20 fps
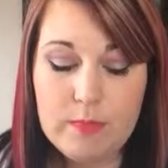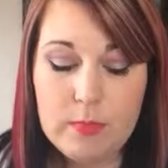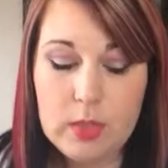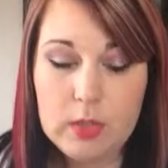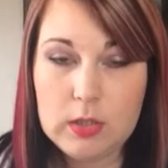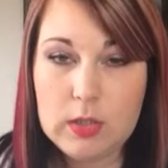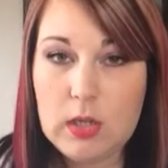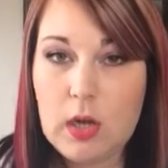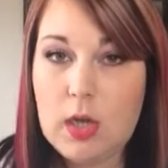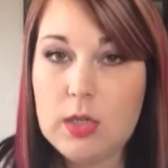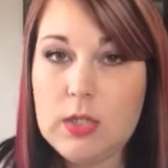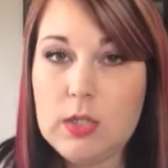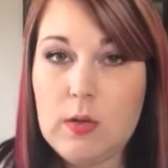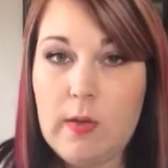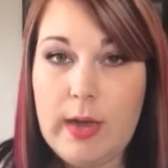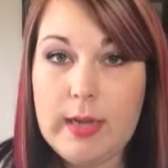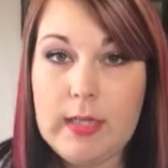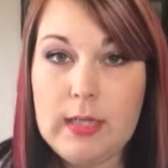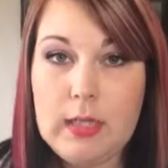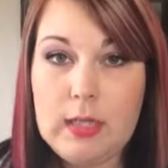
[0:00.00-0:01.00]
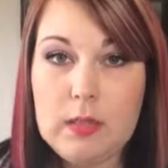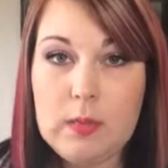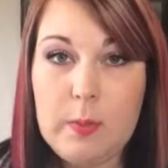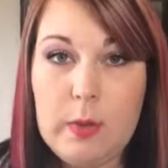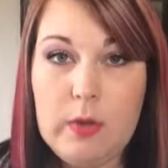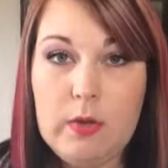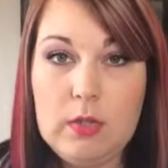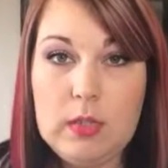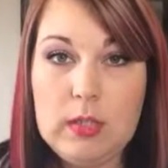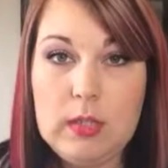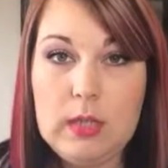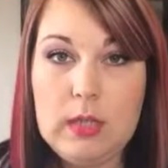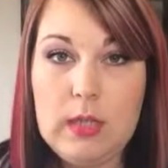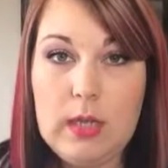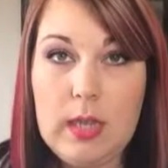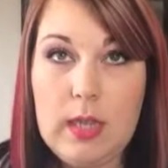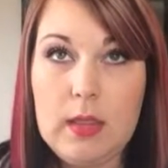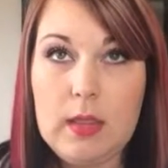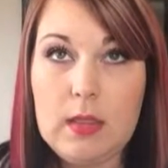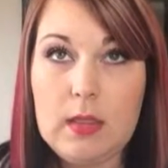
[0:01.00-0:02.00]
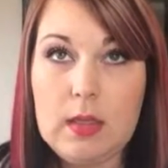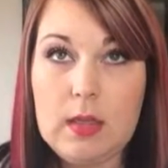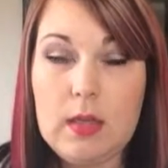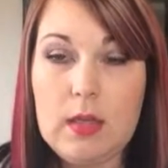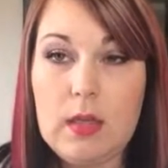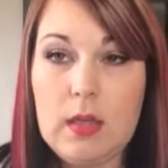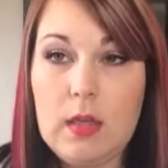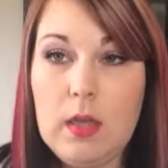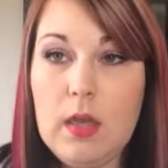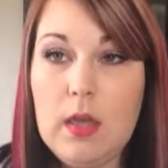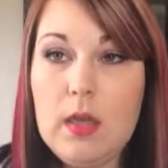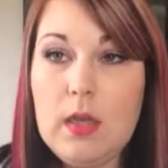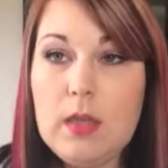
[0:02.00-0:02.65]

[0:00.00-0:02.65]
There's also ideas posted in the